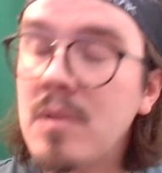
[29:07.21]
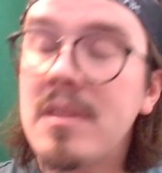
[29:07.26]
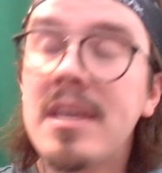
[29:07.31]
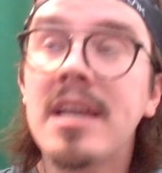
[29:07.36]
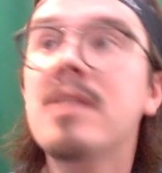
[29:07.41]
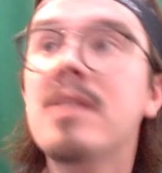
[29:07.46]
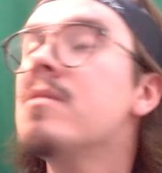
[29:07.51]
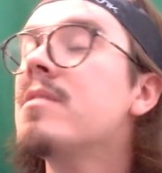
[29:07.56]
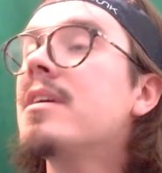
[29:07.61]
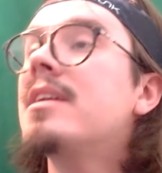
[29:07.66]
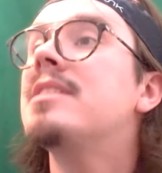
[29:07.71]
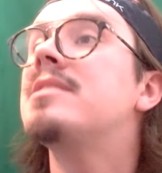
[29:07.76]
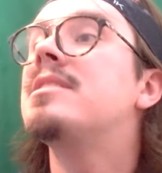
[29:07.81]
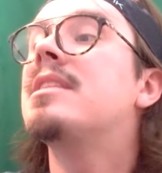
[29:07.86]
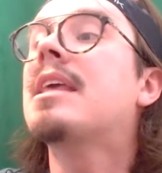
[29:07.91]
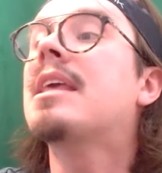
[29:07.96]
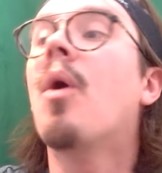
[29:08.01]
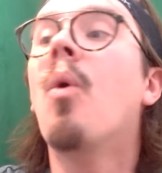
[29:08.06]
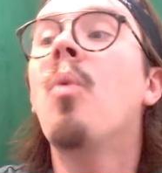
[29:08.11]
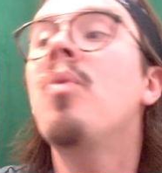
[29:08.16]
So the internet
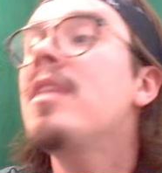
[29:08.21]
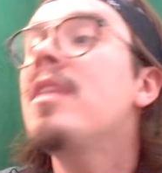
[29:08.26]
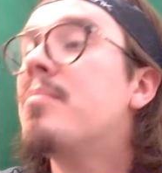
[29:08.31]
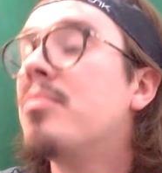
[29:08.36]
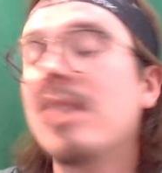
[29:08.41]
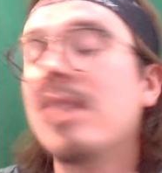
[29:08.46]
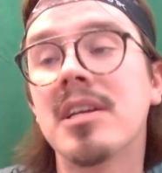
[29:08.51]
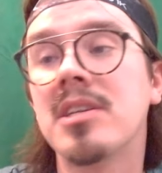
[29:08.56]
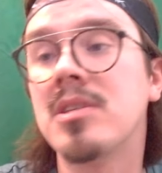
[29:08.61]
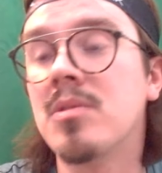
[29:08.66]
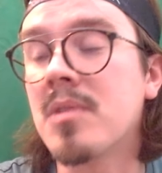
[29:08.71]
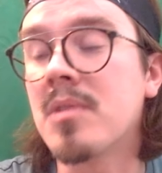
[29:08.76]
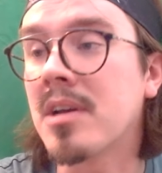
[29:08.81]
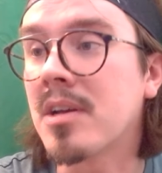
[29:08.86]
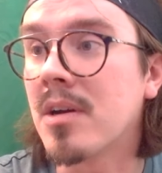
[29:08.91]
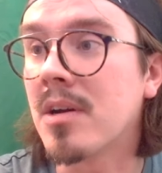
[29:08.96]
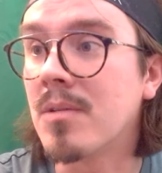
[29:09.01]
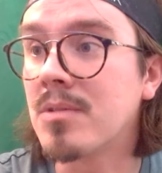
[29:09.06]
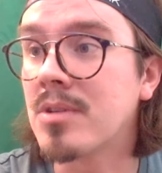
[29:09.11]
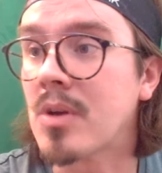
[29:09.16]
is the only place you
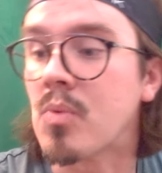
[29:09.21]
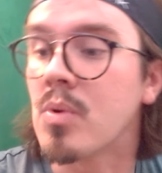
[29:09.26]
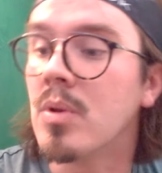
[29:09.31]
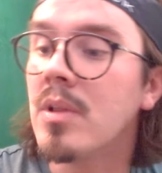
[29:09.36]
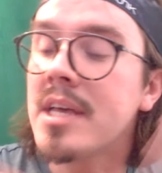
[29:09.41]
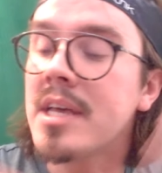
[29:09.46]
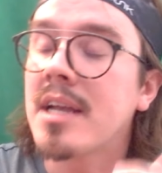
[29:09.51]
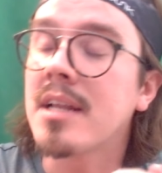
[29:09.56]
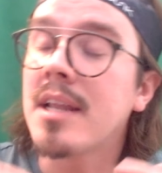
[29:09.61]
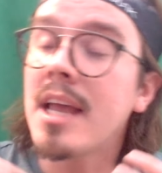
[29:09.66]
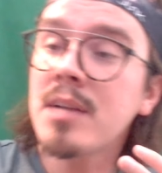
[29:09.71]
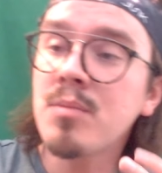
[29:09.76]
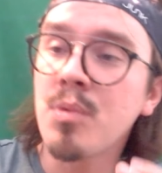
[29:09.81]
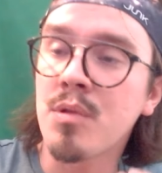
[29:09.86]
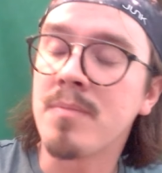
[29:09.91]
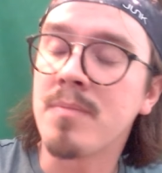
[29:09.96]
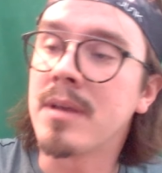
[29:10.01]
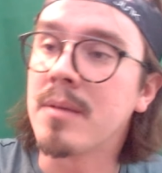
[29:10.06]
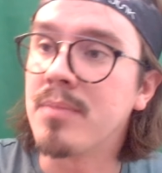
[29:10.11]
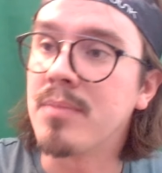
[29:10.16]
can go to really connect
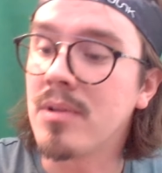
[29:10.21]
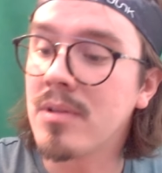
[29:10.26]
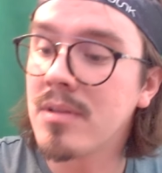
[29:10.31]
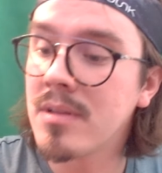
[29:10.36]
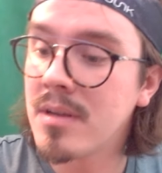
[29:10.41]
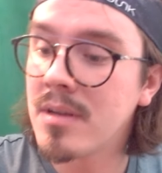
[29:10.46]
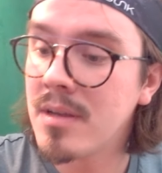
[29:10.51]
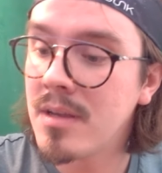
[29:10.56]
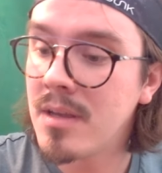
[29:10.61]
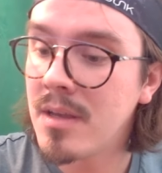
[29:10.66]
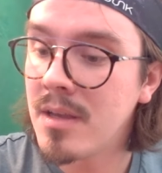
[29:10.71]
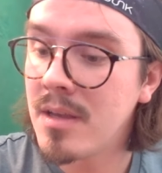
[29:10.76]
with people.